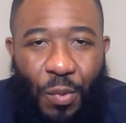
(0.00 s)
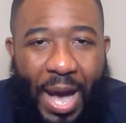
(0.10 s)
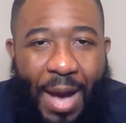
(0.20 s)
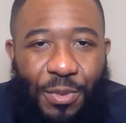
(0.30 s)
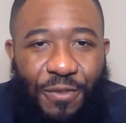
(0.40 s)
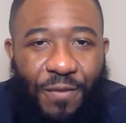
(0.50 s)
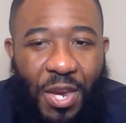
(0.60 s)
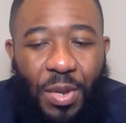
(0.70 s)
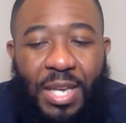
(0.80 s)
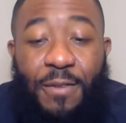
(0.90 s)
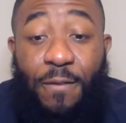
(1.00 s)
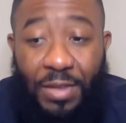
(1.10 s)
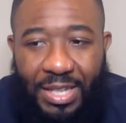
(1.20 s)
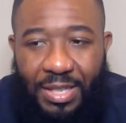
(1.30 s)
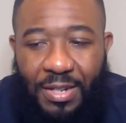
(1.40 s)
I was very
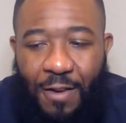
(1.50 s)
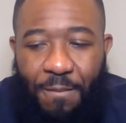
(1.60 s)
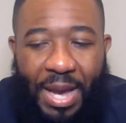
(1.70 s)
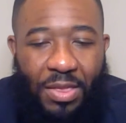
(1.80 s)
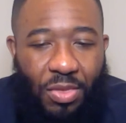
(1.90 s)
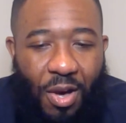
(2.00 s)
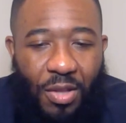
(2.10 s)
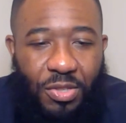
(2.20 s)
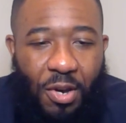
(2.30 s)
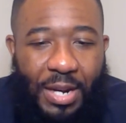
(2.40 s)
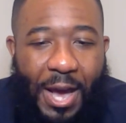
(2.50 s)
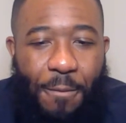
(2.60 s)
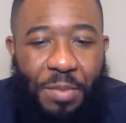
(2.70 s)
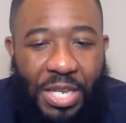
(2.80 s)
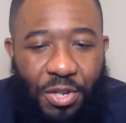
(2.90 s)
conflicted of my thoughts on how
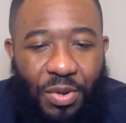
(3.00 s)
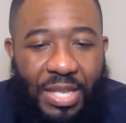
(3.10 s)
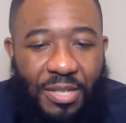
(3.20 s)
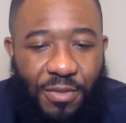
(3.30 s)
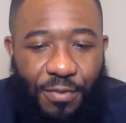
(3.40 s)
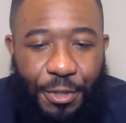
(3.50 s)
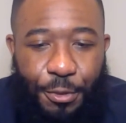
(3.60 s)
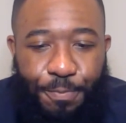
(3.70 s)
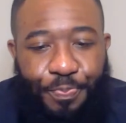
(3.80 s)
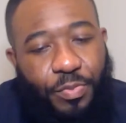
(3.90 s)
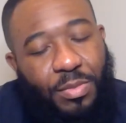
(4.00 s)
Peter in this film